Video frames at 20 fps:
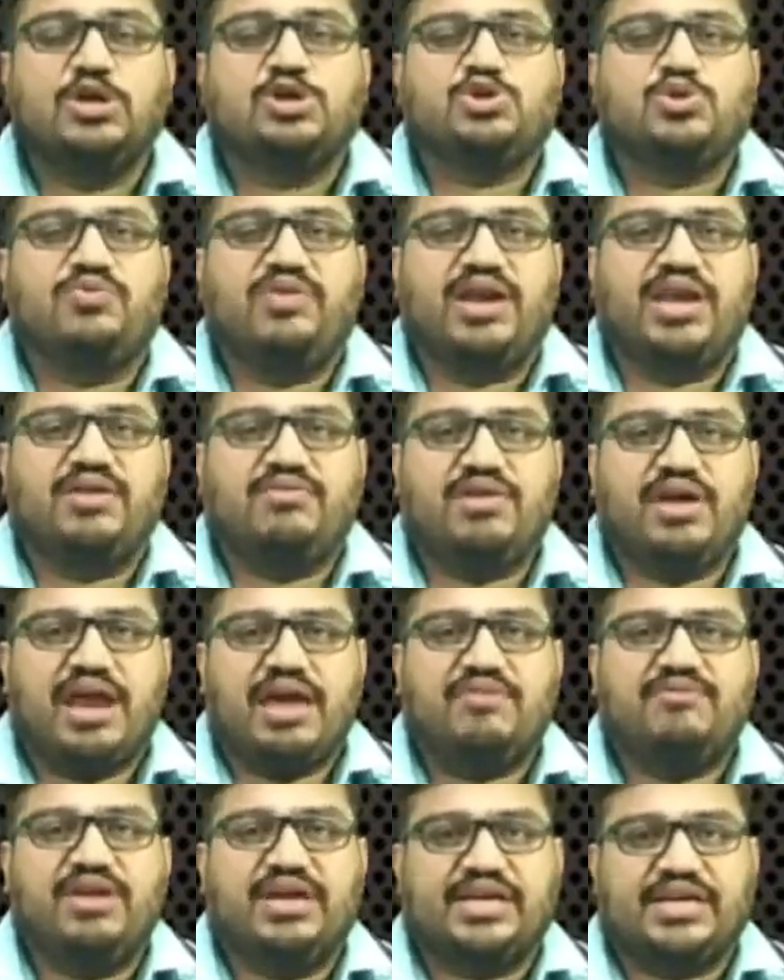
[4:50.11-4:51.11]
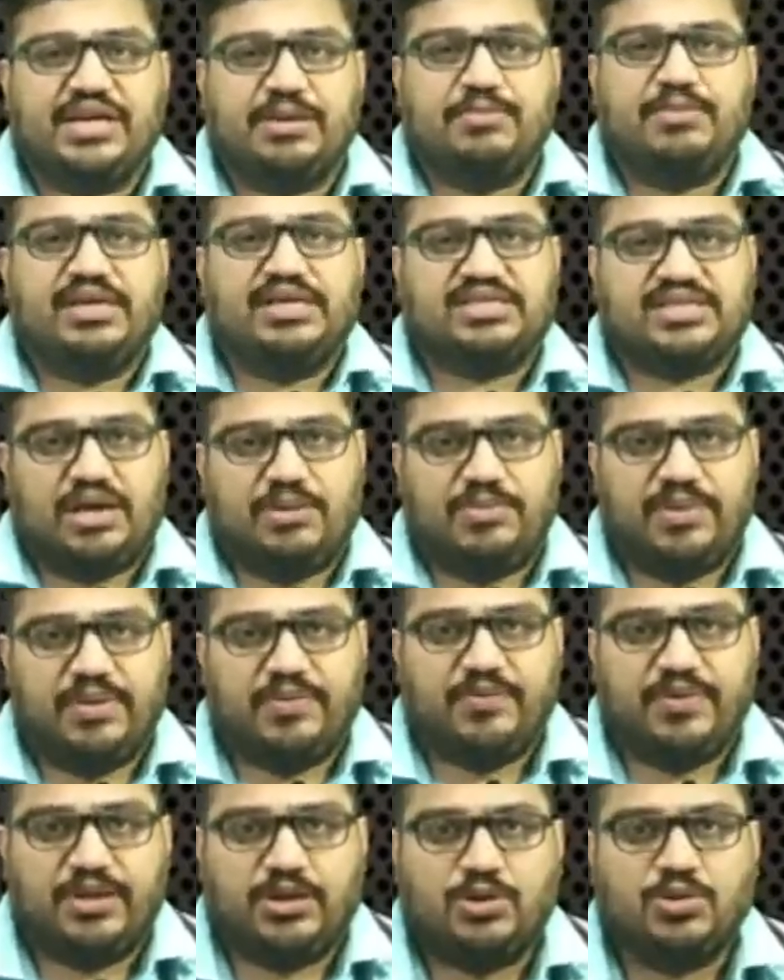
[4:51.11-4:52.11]
So whenever a victim is
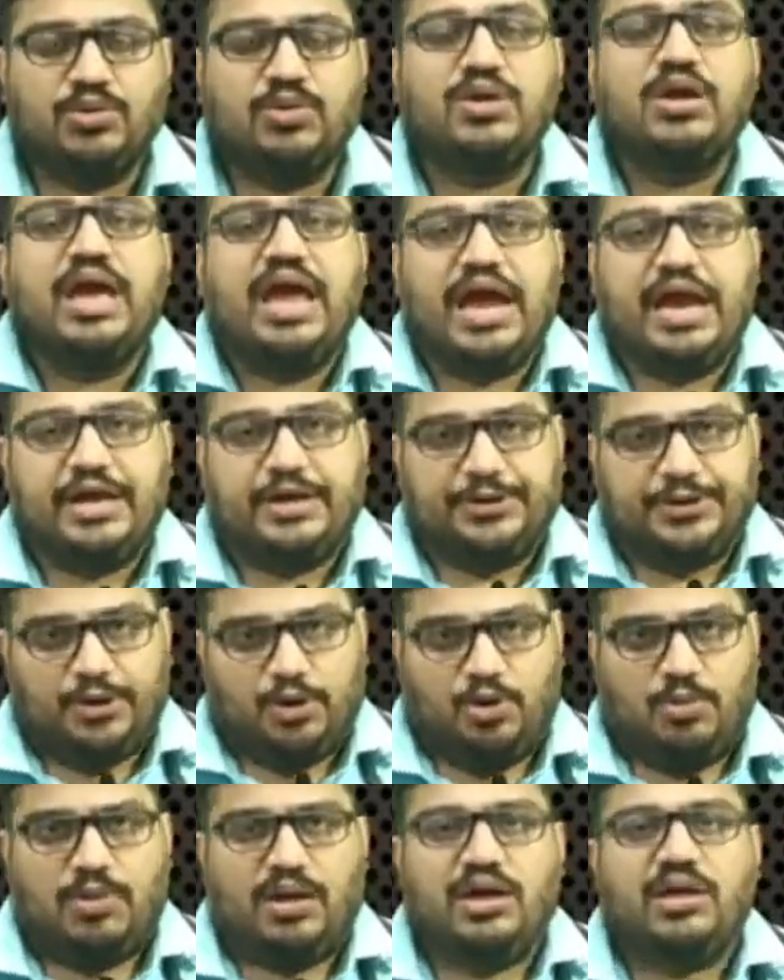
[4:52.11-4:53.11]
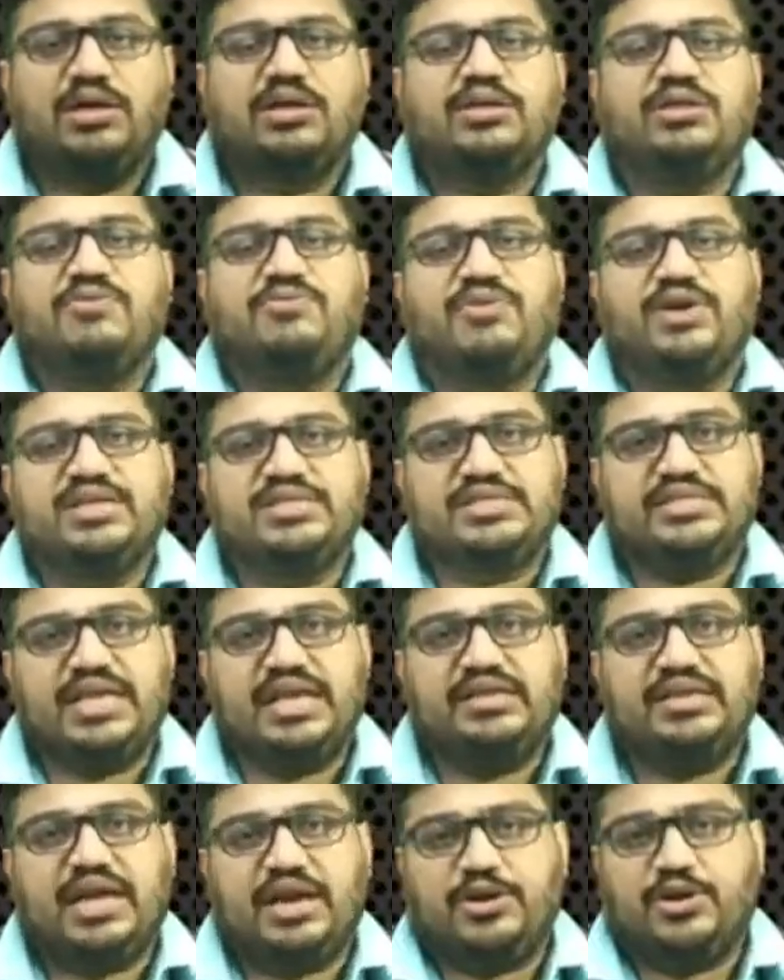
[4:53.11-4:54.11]
coming with a trauma, the first
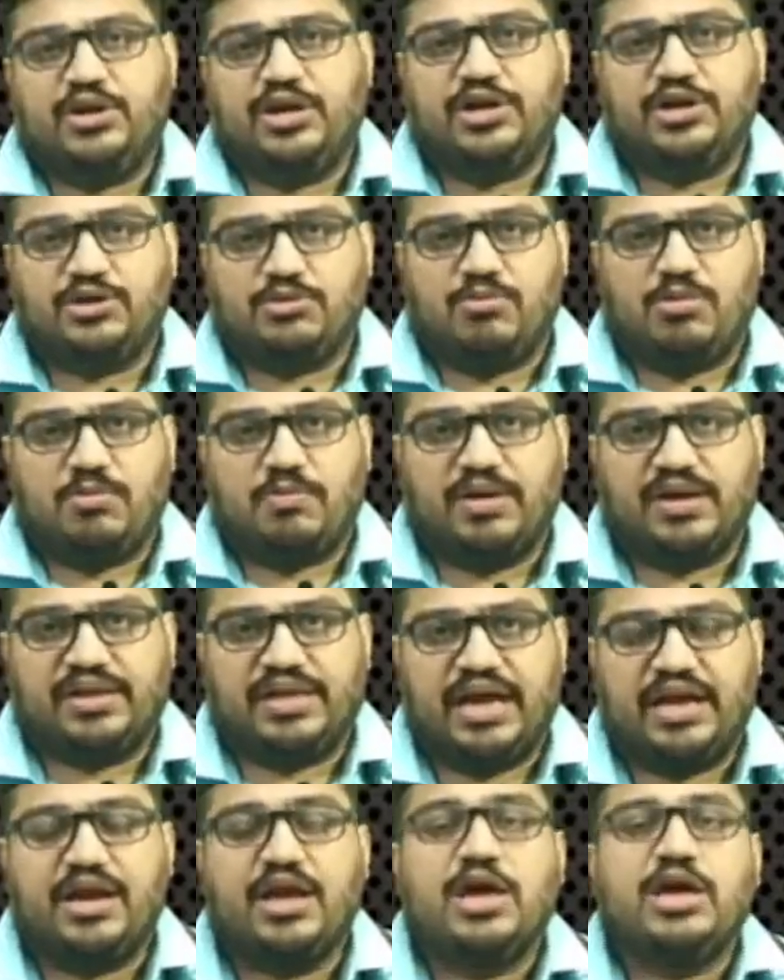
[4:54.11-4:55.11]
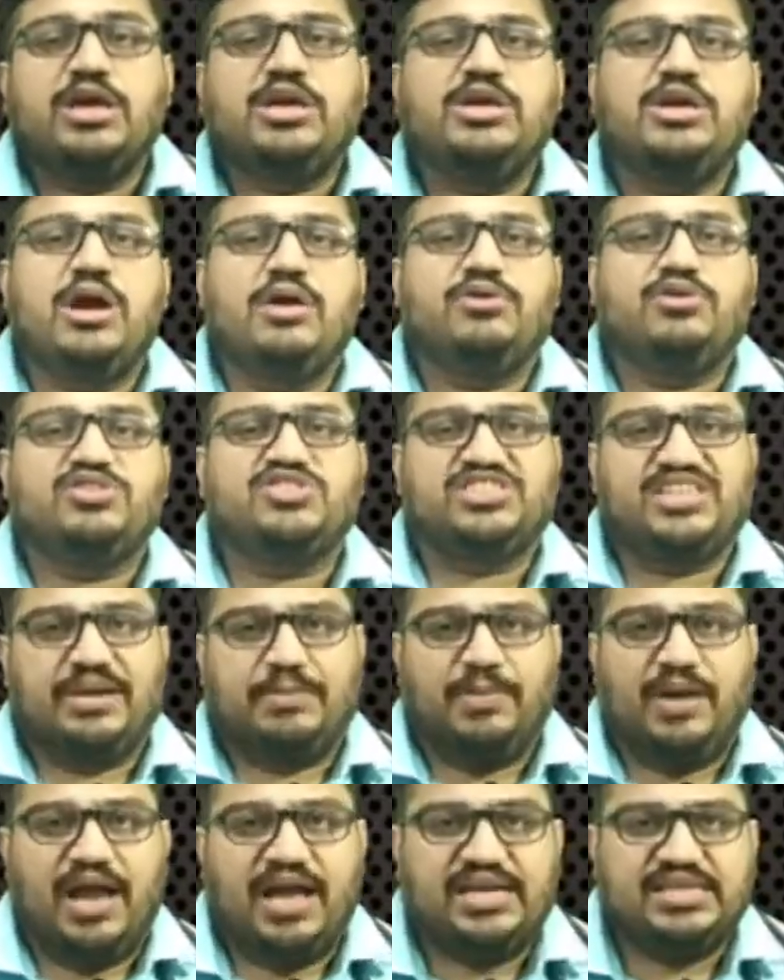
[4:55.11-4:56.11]
thing that you need to remember that you have to
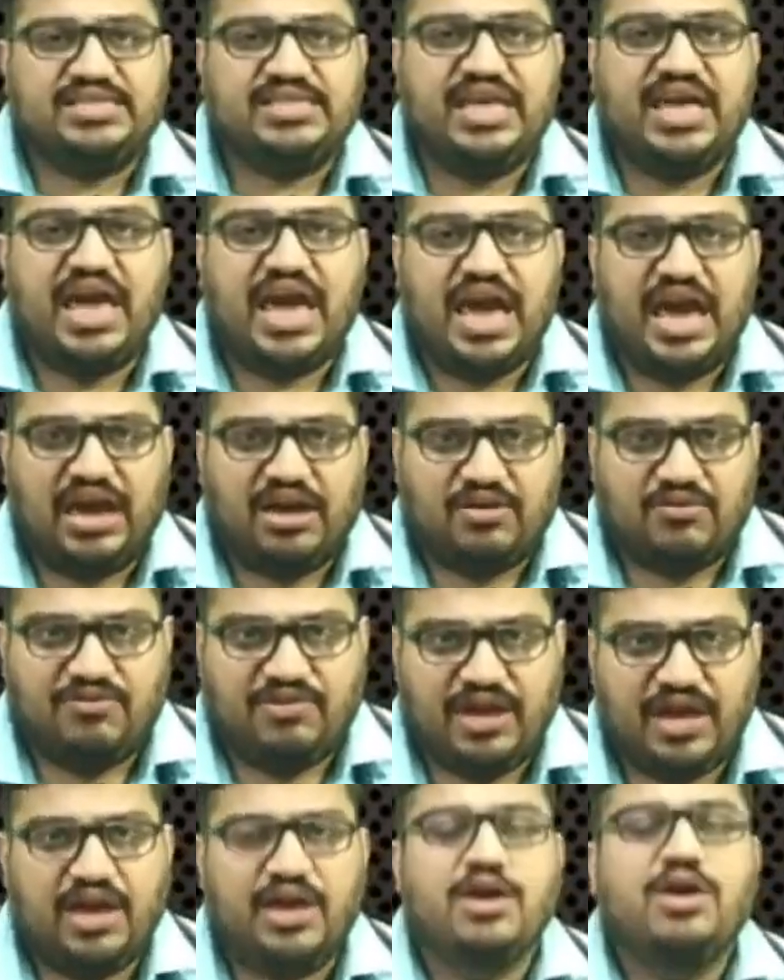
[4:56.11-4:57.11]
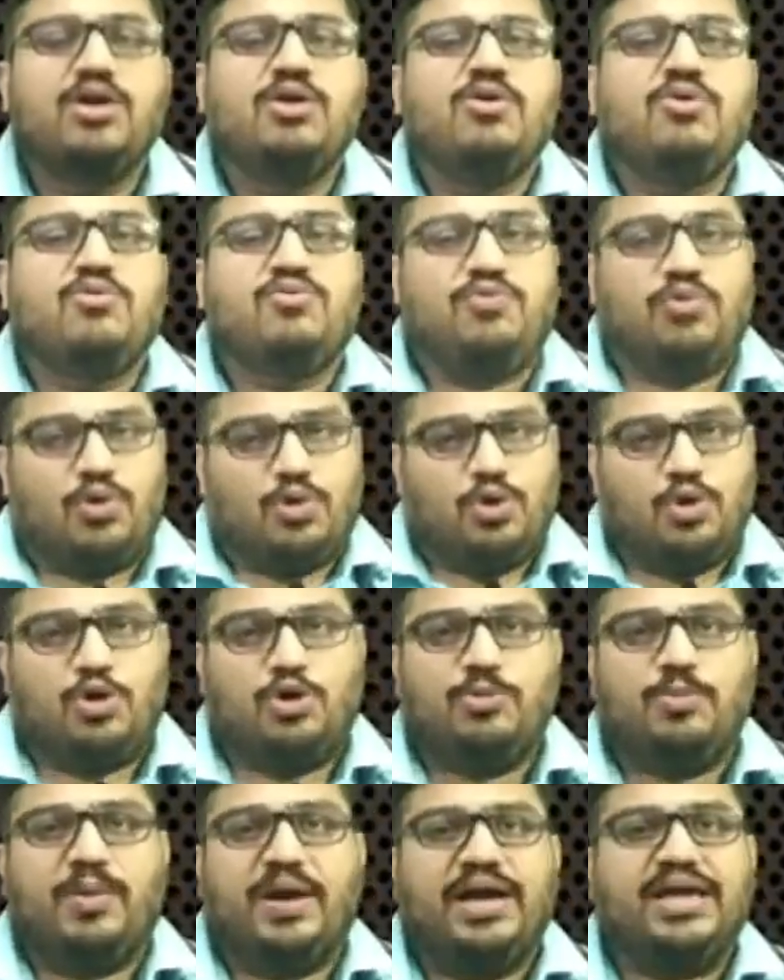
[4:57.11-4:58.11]
stabilize the airway,
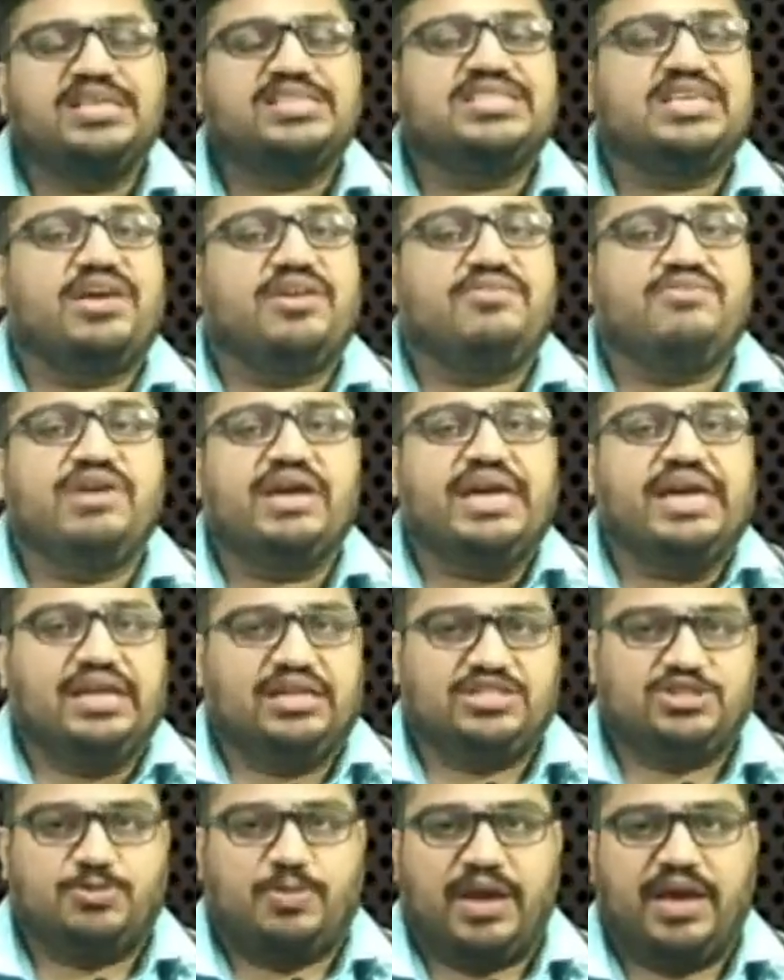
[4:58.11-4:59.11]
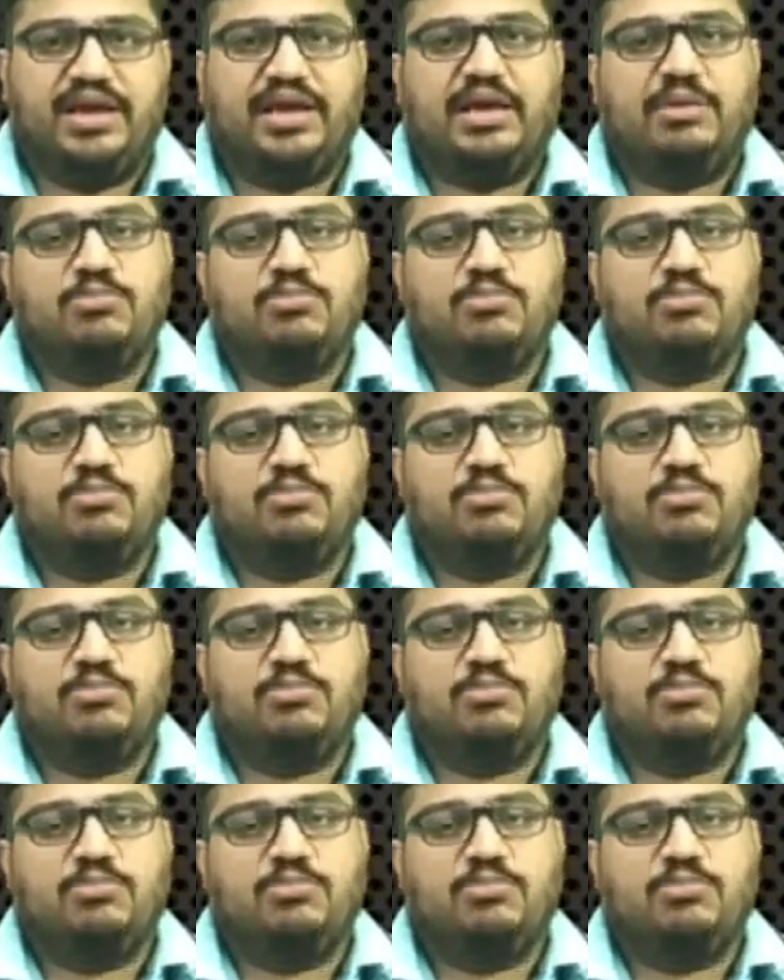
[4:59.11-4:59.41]
followed by cervical spine